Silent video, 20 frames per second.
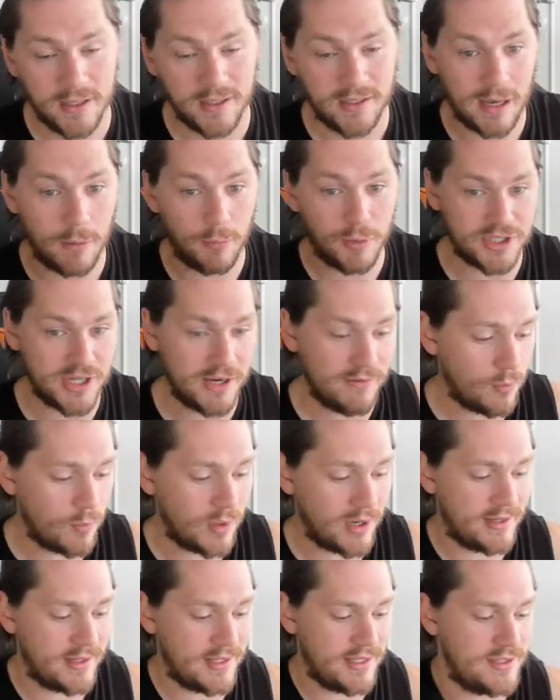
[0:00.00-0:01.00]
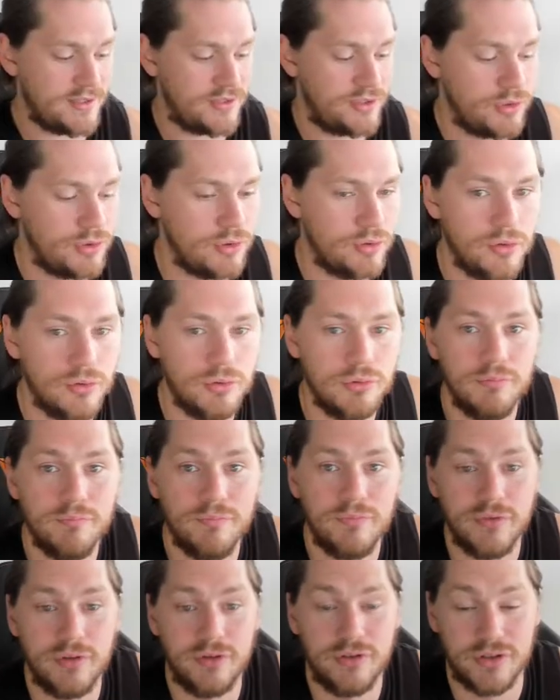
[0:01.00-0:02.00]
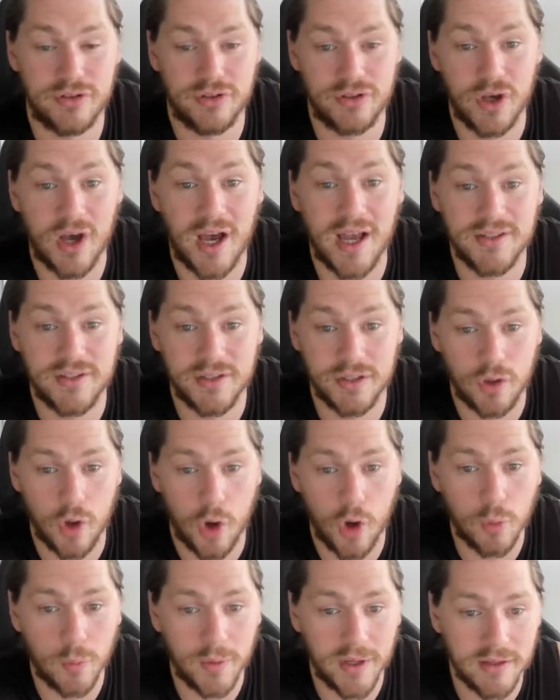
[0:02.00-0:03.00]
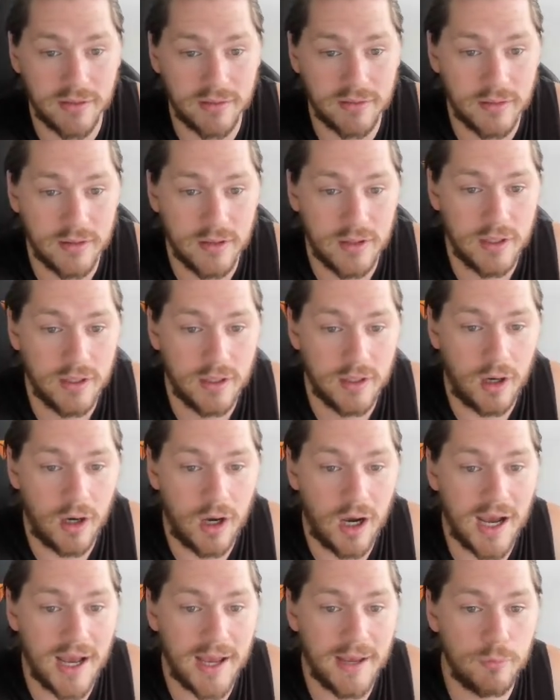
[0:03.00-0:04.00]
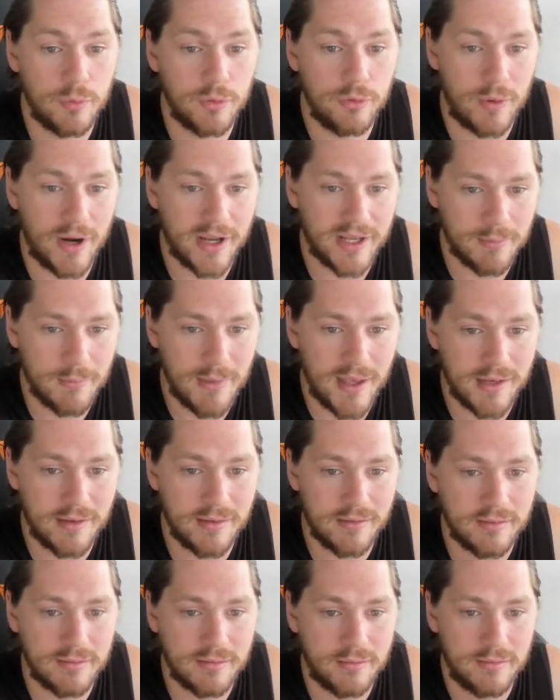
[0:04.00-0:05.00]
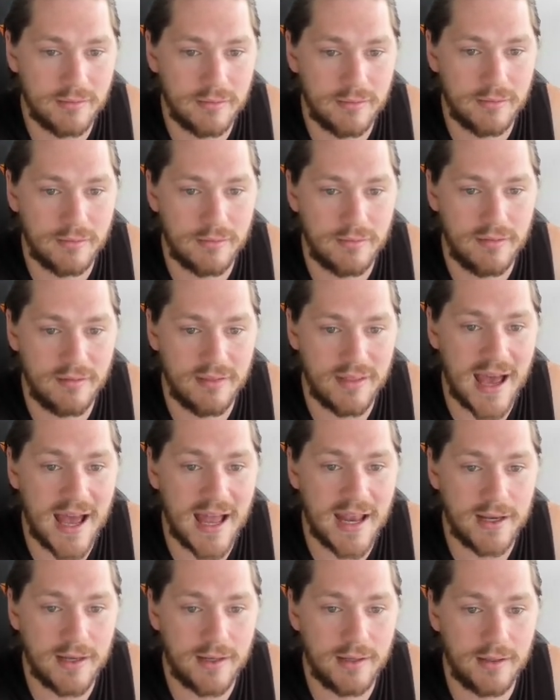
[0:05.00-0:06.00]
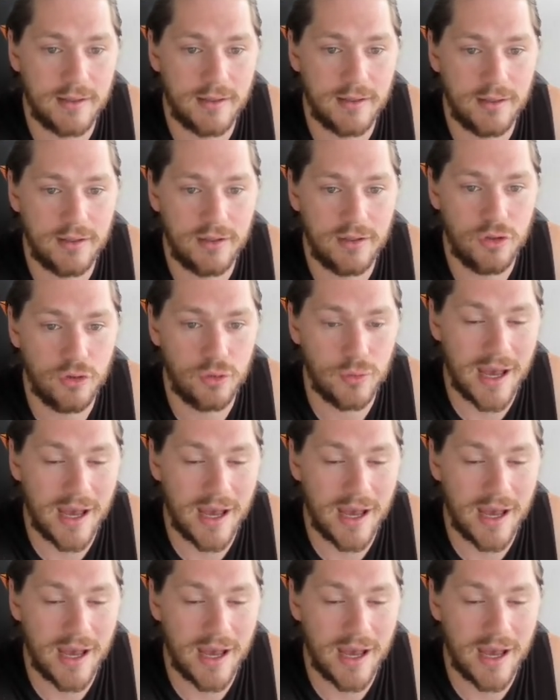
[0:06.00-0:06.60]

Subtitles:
Now, whichever one of these you decide to go with, I would recommend that you